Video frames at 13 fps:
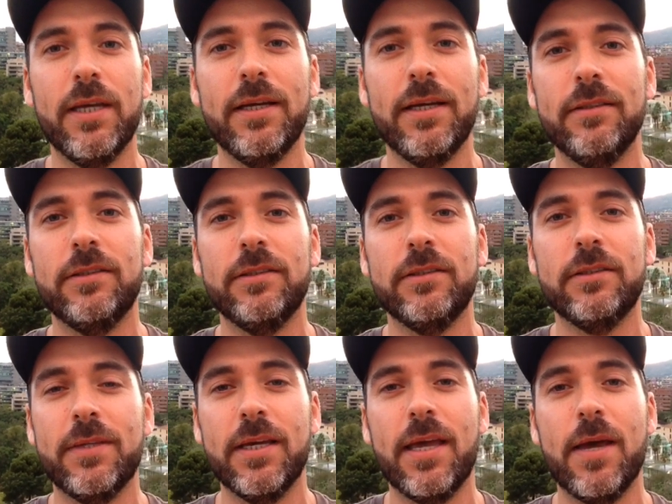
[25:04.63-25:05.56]

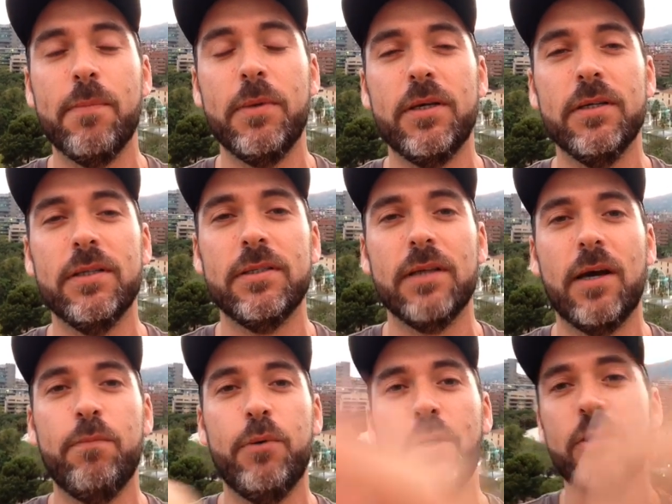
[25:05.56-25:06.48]
something again, because I
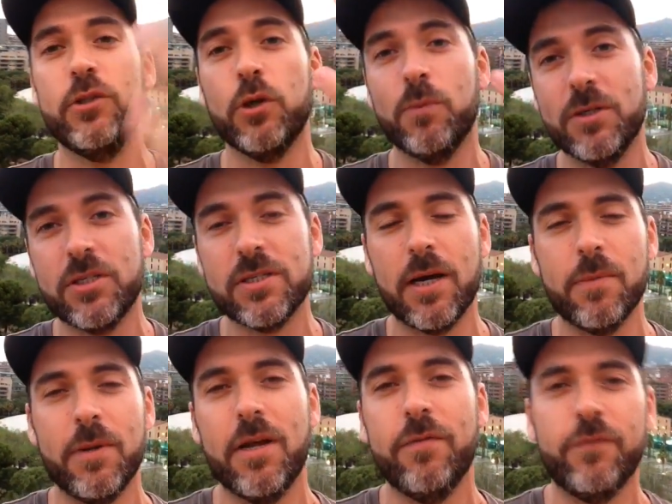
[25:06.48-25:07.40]
put in so much time
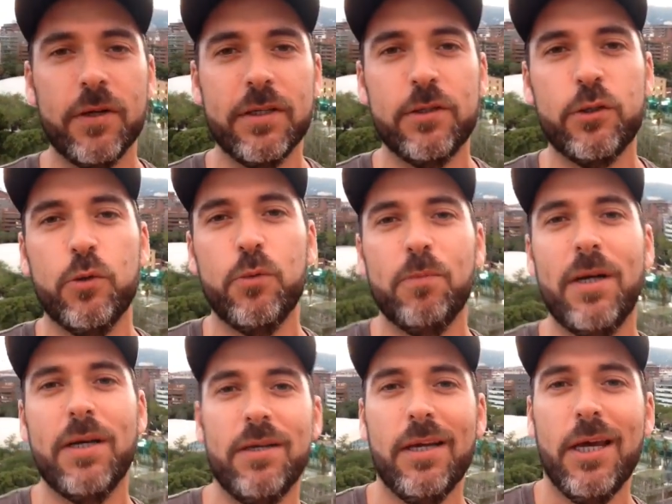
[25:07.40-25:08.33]
and effort into
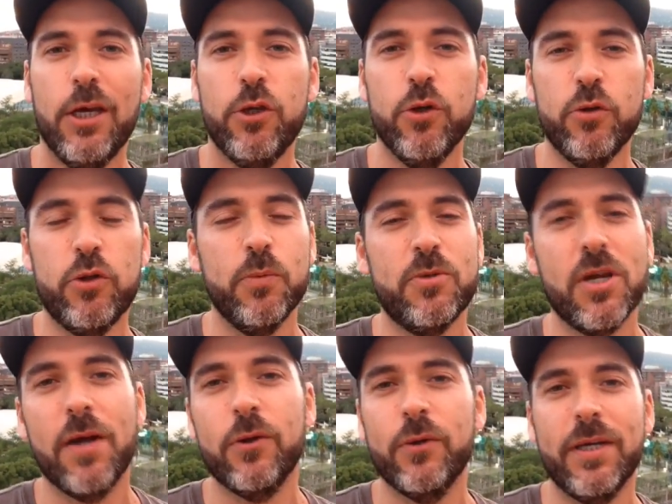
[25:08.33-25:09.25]
my YouTube
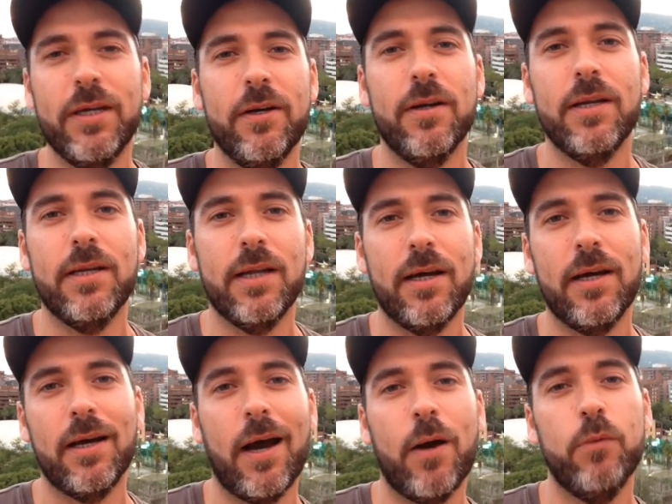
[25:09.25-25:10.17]
channel here, and
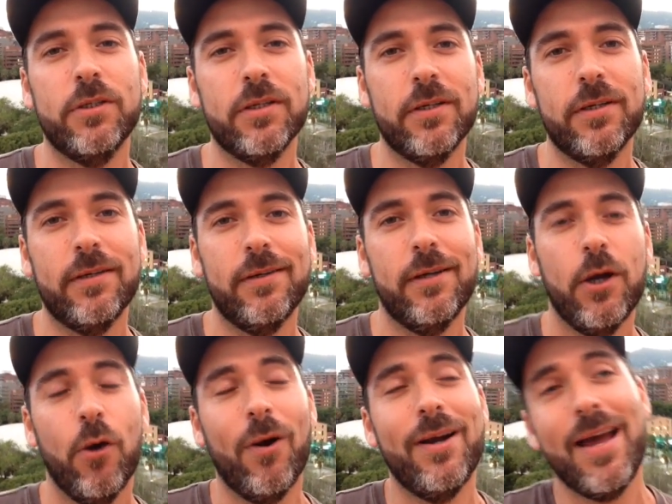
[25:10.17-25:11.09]
I
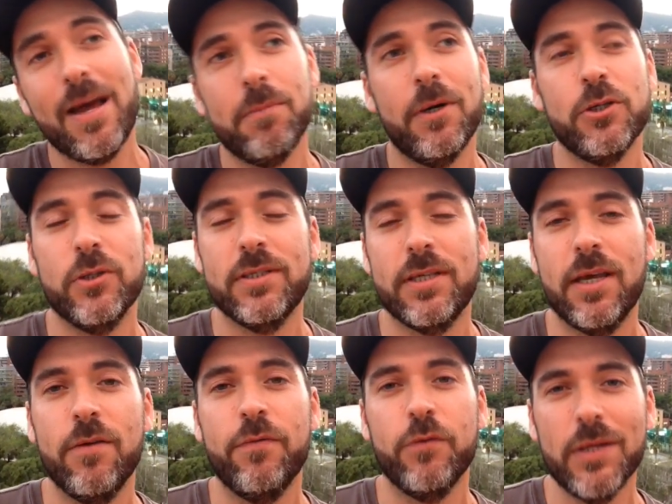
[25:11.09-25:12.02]
am, I should say,
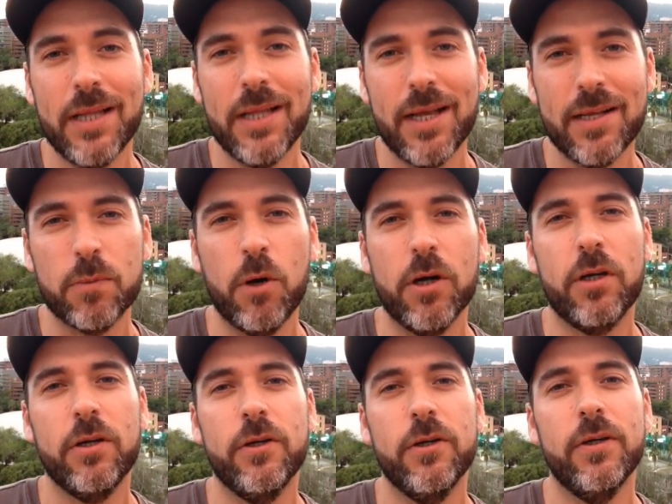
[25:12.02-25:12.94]
a freelance marketer.